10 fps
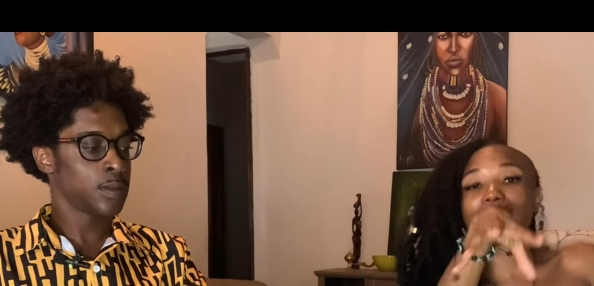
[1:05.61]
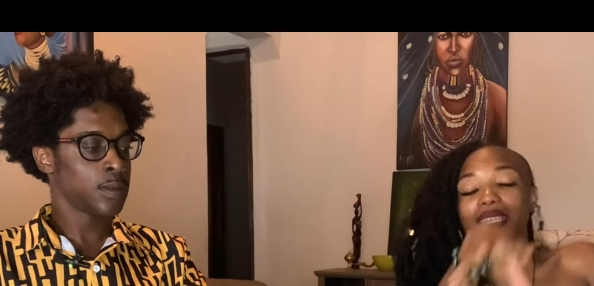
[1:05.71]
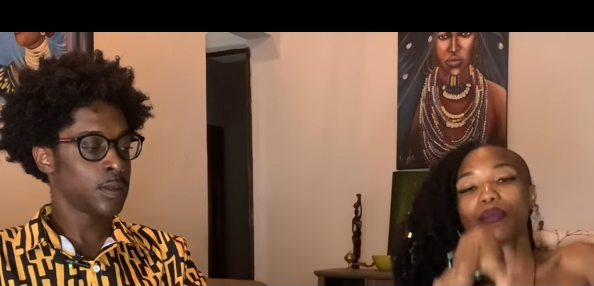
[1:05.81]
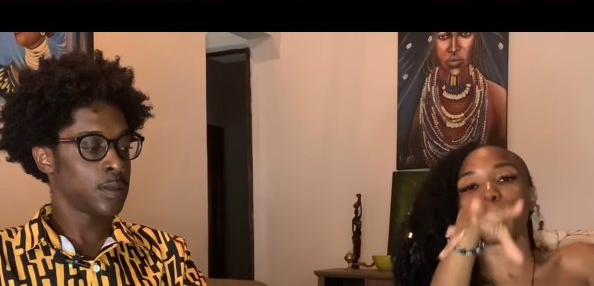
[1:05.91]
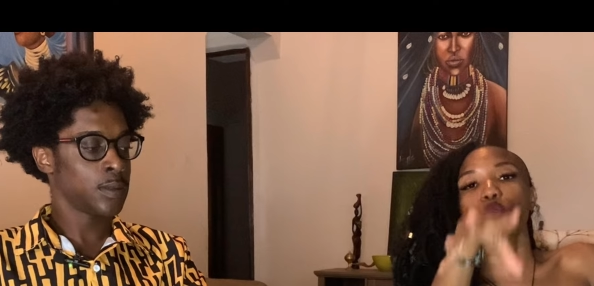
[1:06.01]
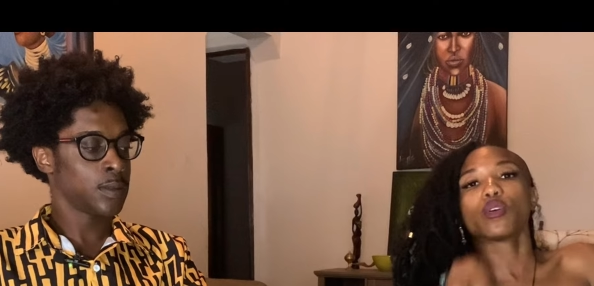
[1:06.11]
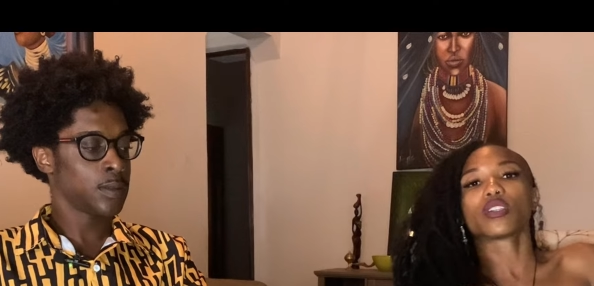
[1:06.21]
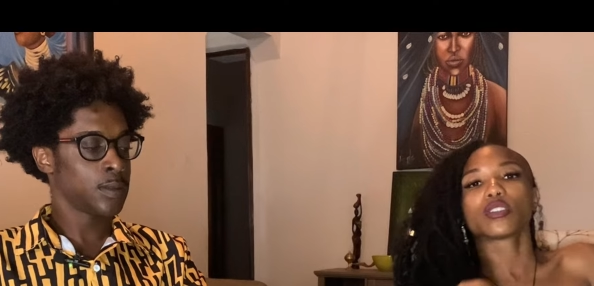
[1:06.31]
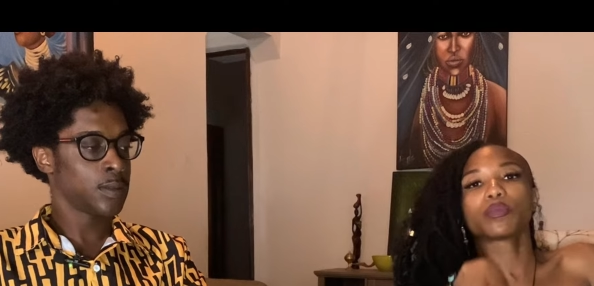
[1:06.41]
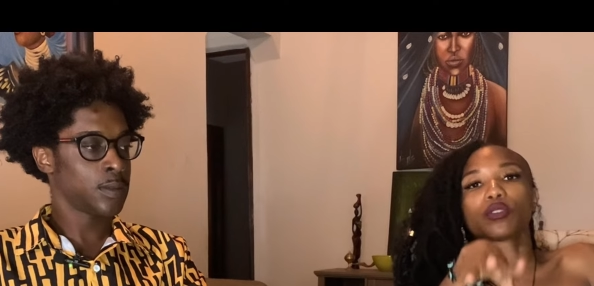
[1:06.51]
Speaker 1: important
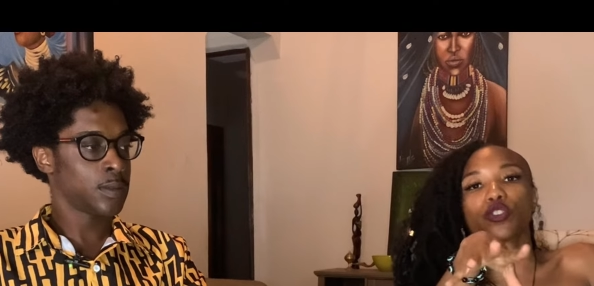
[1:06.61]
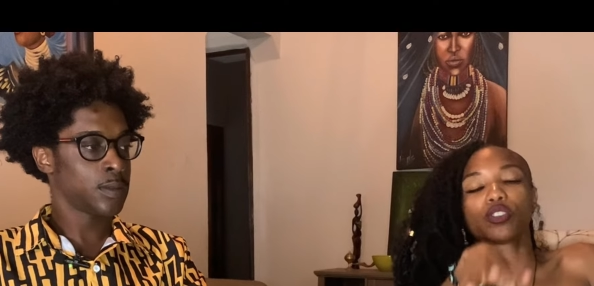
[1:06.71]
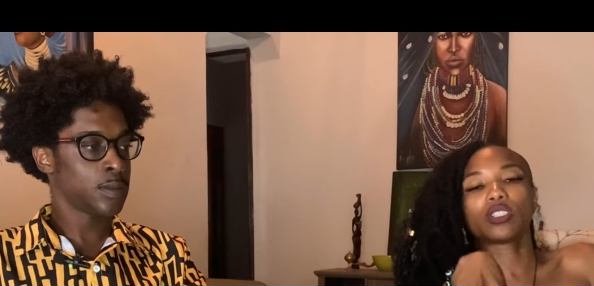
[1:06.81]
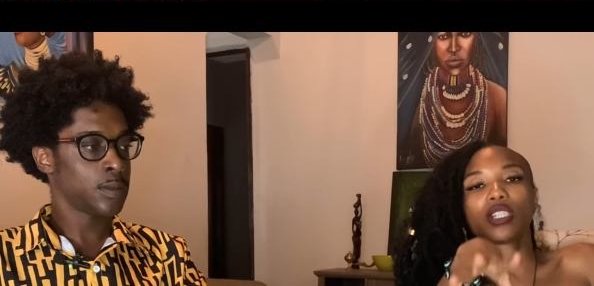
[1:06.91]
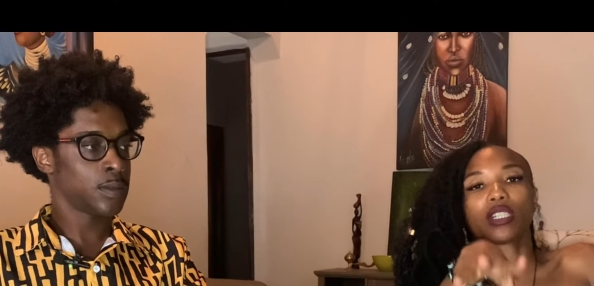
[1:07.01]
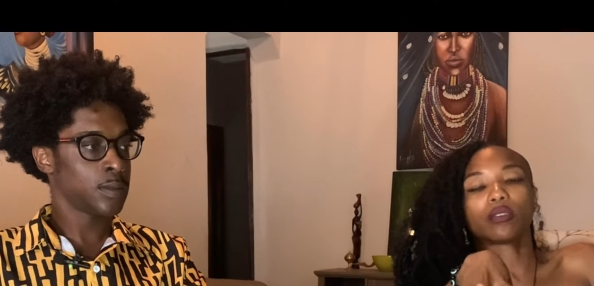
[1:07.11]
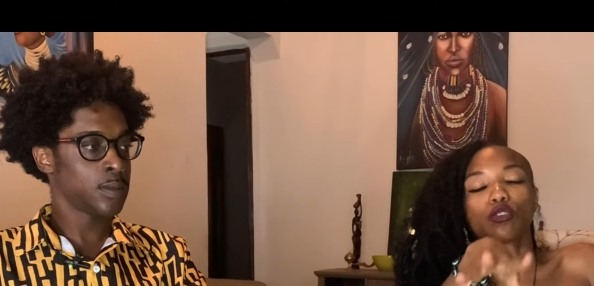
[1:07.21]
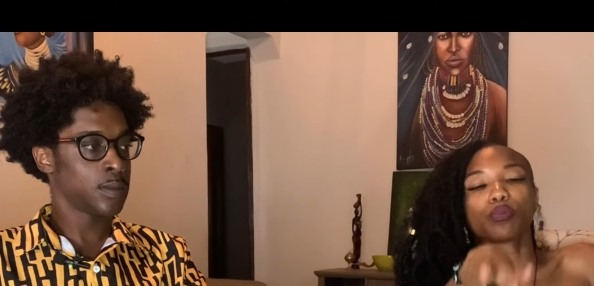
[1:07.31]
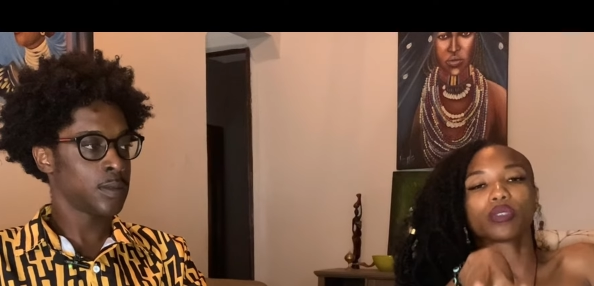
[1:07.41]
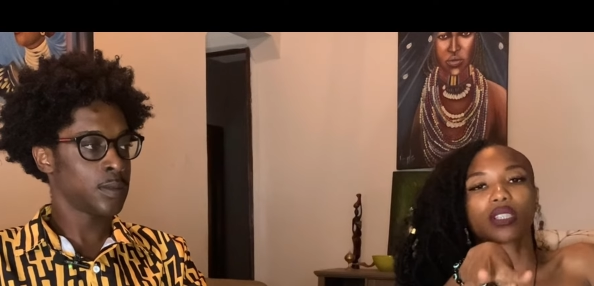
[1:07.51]
to protect to
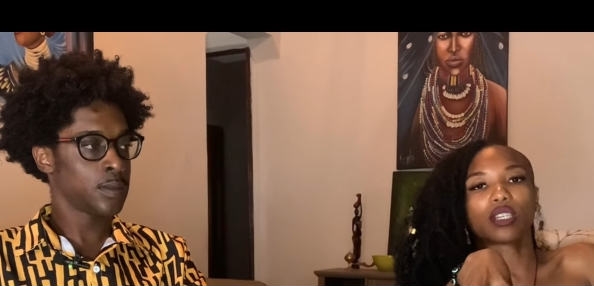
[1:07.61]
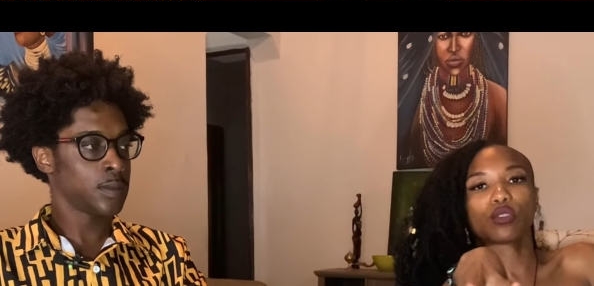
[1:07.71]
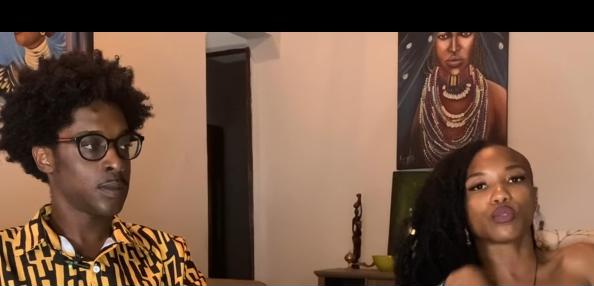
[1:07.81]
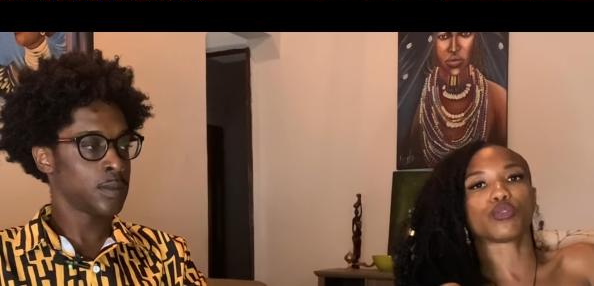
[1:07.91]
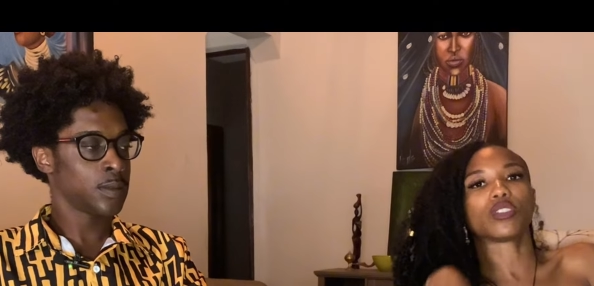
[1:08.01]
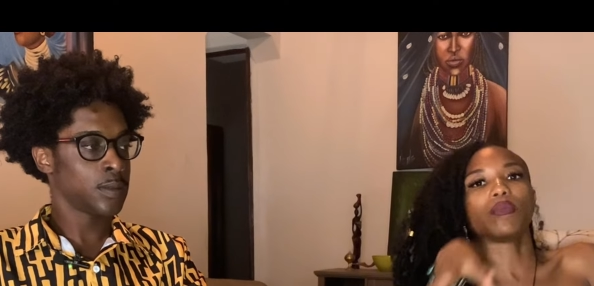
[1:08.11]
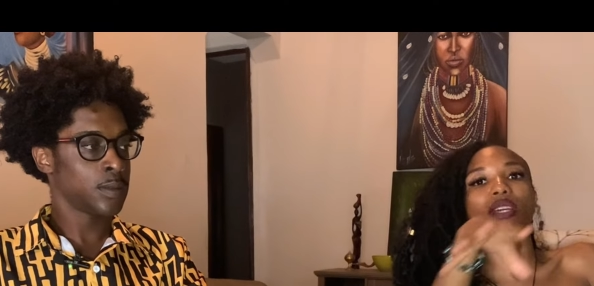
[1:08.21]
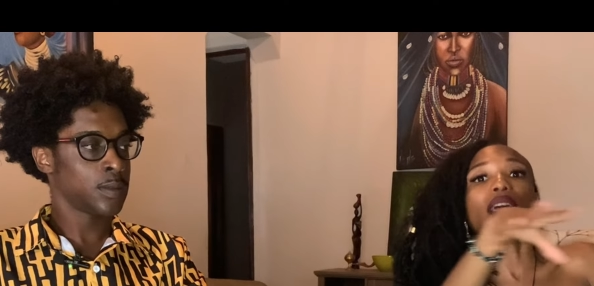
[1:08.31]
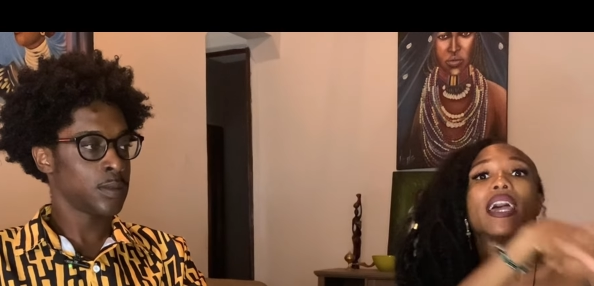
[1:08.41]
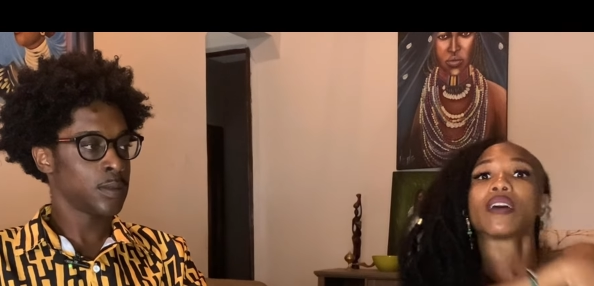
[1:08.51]
protect your dream in
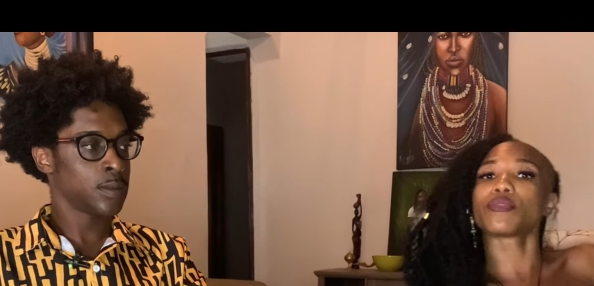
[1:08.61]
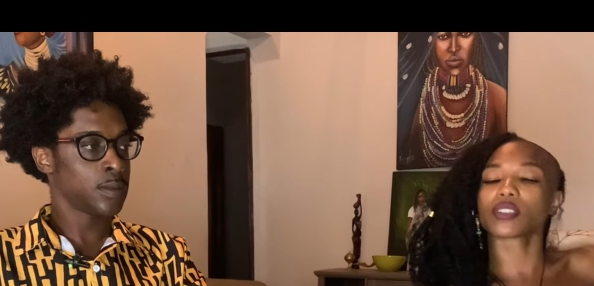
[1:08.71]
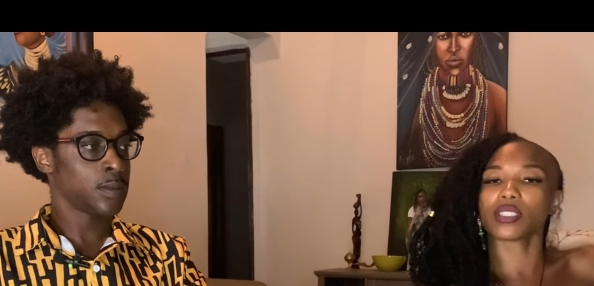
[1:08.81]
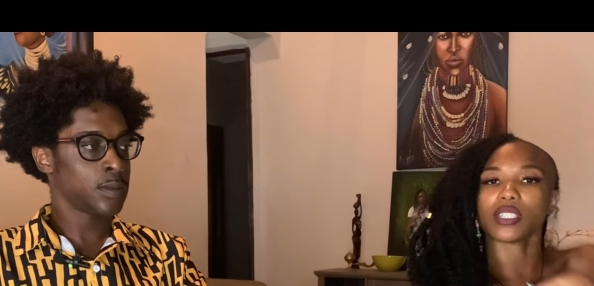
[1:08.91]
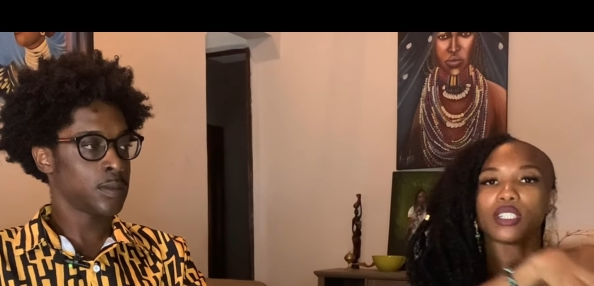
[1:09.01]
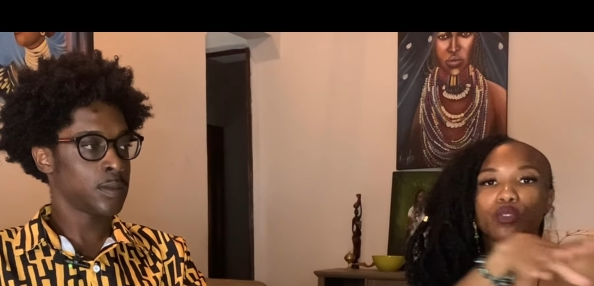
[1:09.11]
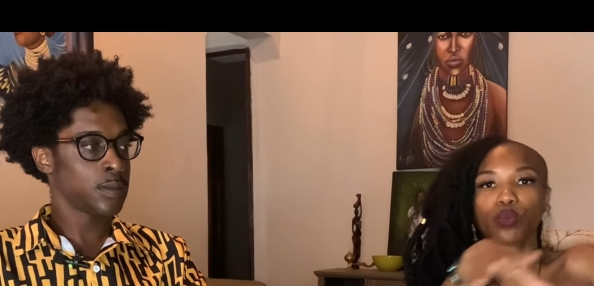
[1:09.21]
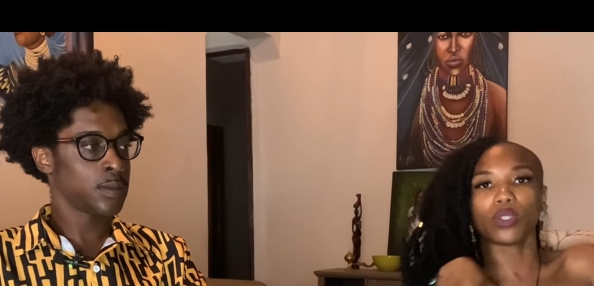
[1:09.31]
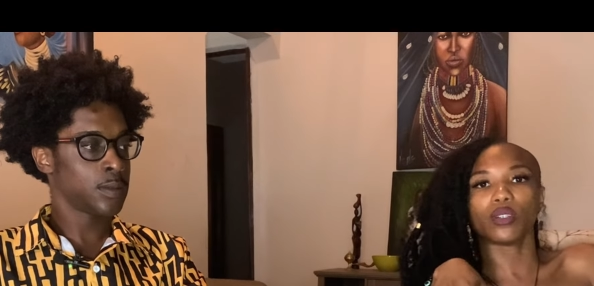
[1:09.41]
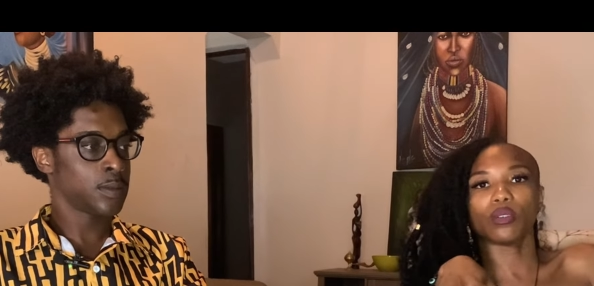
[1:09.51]
Africa as
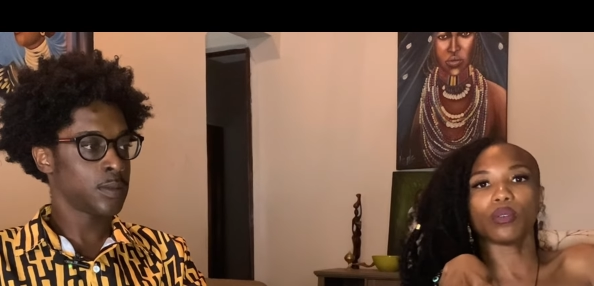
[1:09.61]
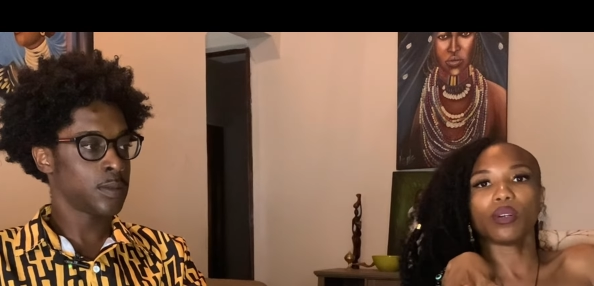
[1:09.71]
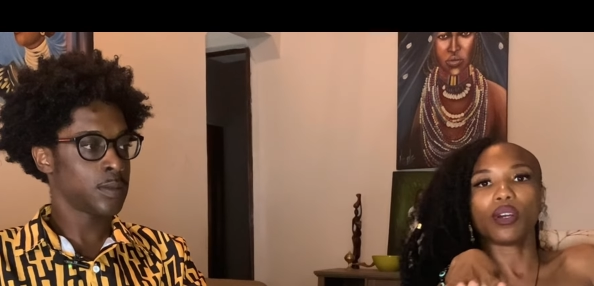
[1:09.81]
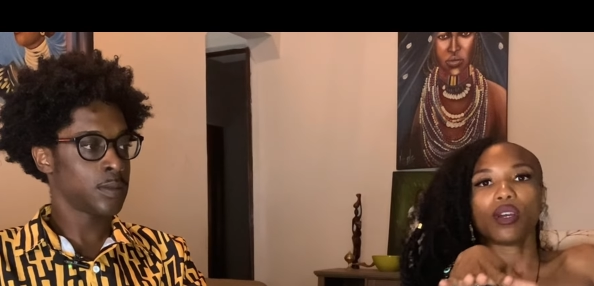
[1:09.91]
well,